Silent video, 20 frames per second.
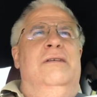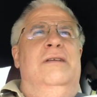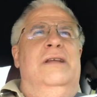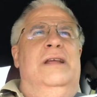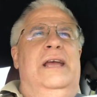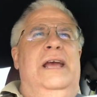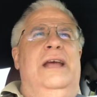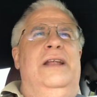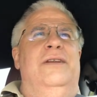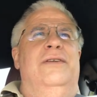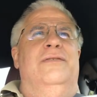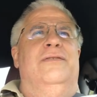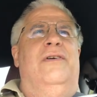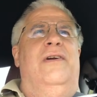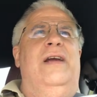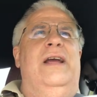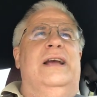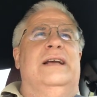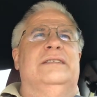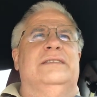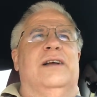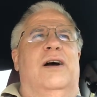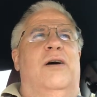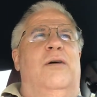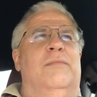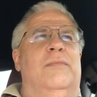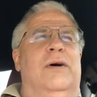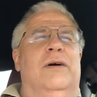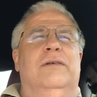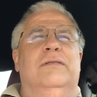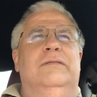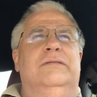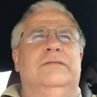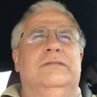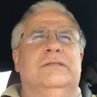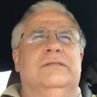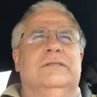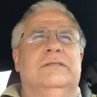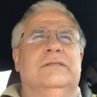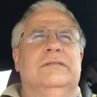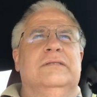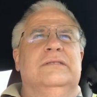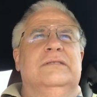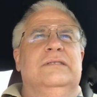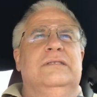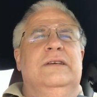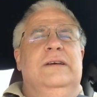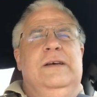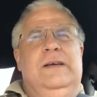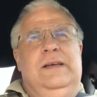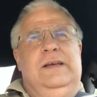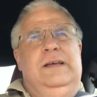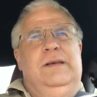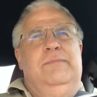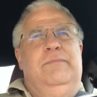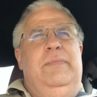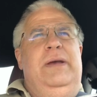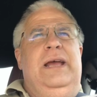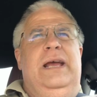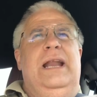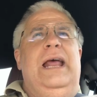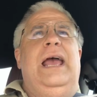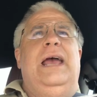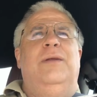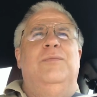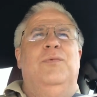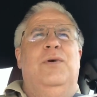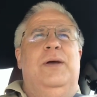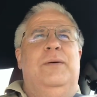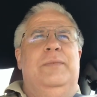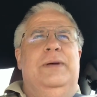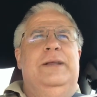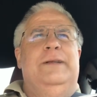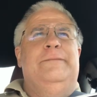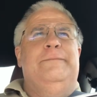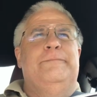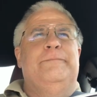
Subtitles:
getting dressed almost, men and women.